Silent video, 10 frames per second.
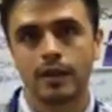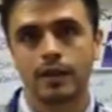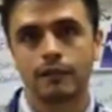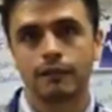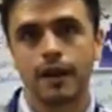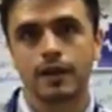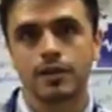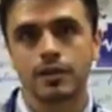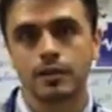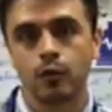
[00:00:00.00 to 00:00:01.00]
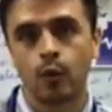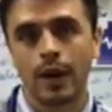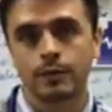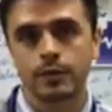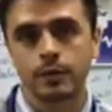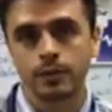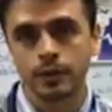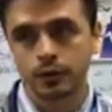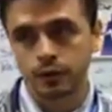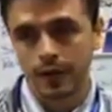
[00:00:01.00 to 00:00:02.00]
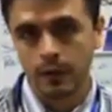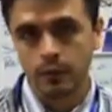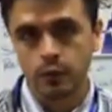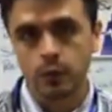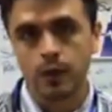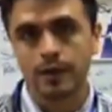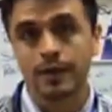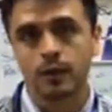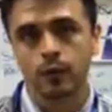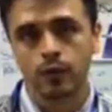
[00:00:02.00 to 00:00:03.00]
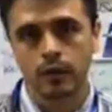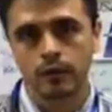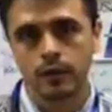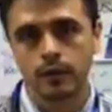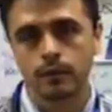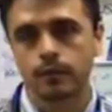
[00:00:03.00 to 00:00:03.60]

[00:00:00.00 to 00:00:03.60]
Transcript: if fascia wraps up muscle fibers, we want to get rid of it.